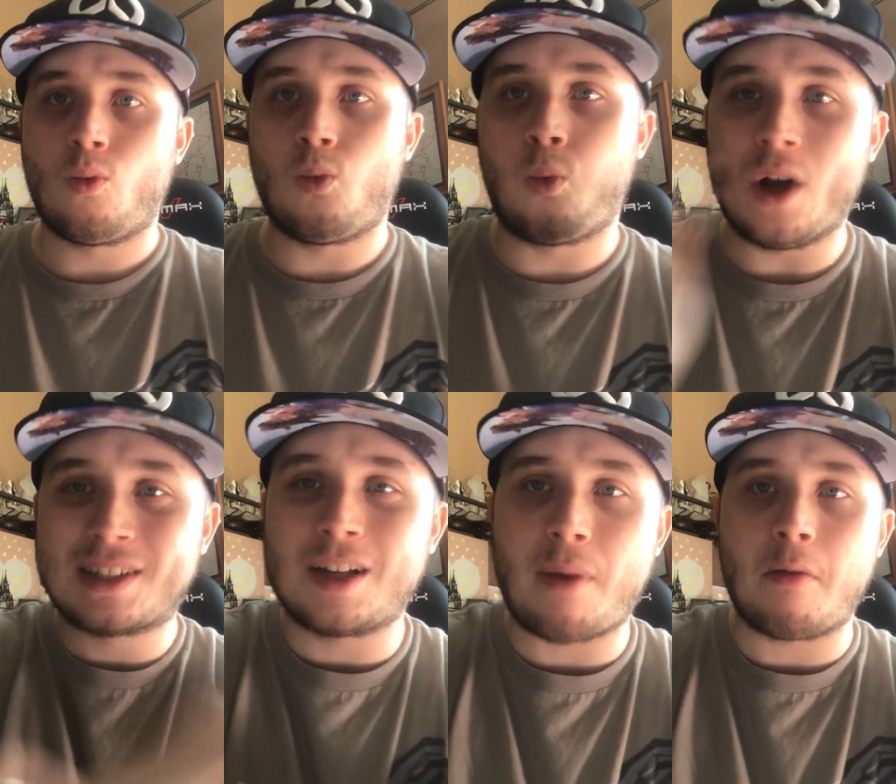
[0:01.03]

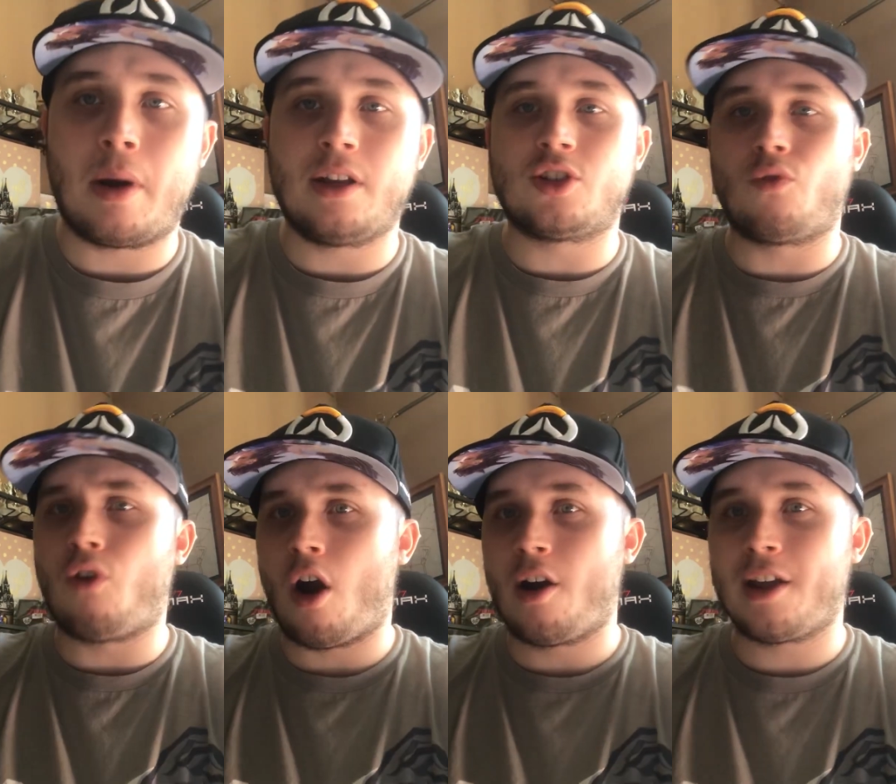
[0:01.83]
What's up, everybody?
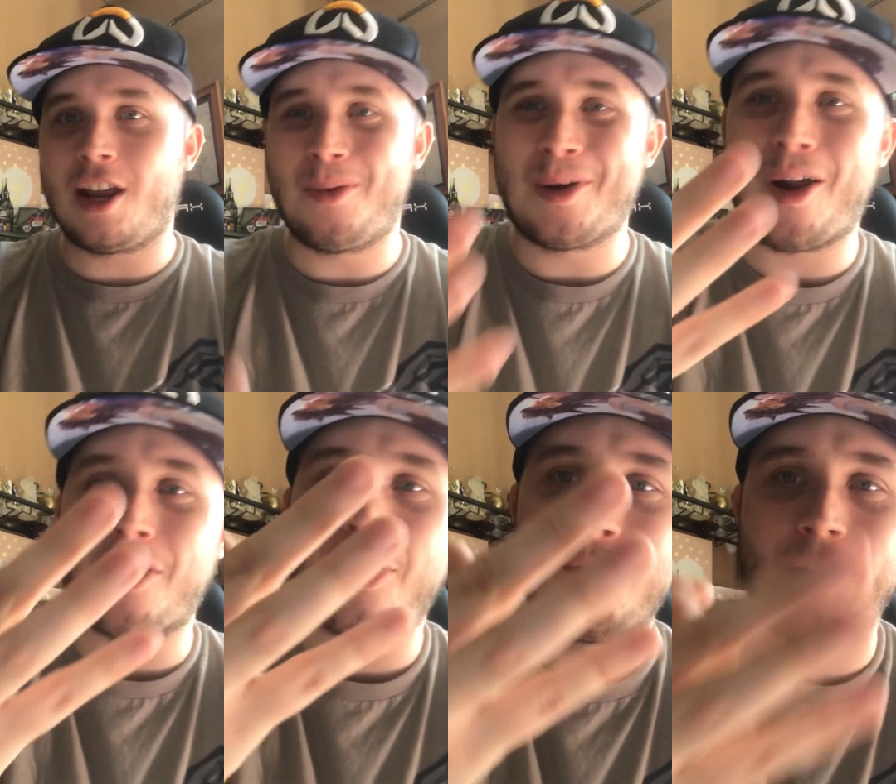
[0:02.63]
Gerard here with our
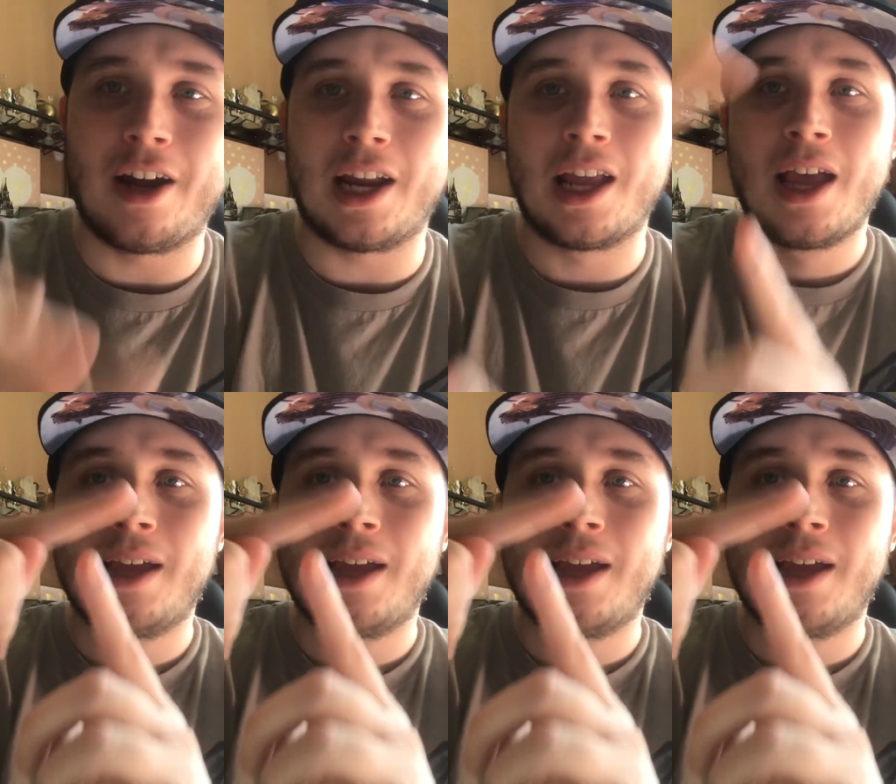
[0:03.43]
3T